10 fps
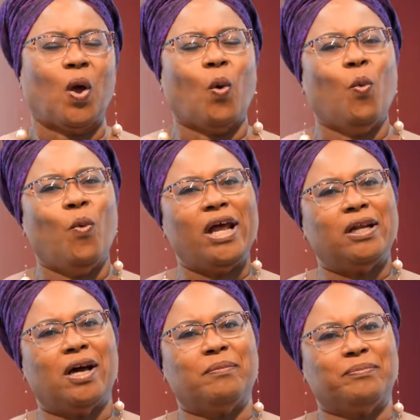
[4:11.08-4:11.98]

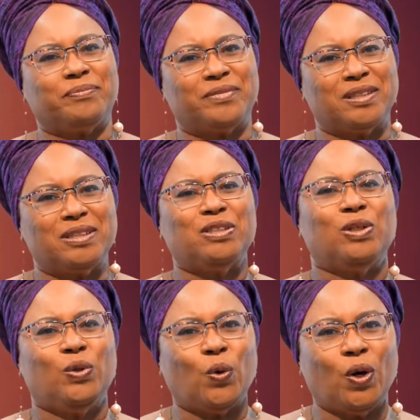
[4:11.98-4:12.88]
Welcome to the
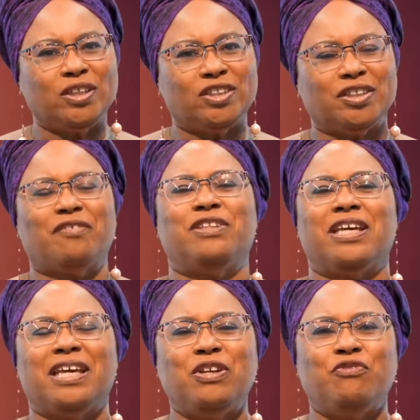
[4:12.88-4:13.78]
launch of
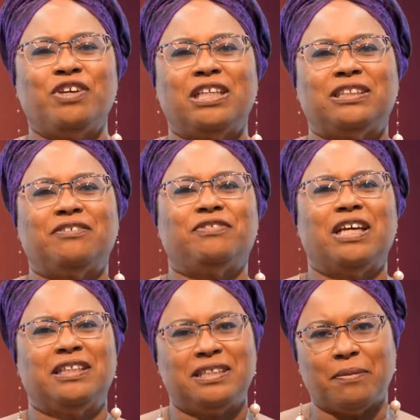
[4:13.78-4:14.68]
the innovative
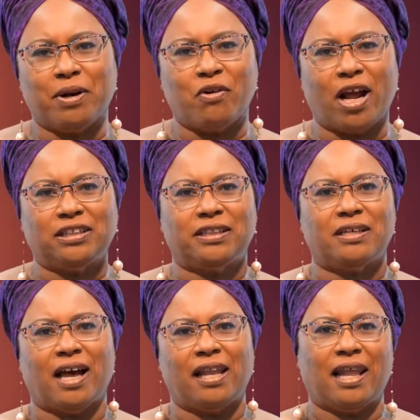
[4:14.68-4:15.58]
Democratic
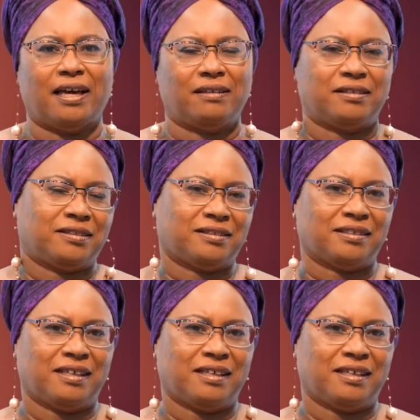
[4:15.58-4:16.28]
Alliance,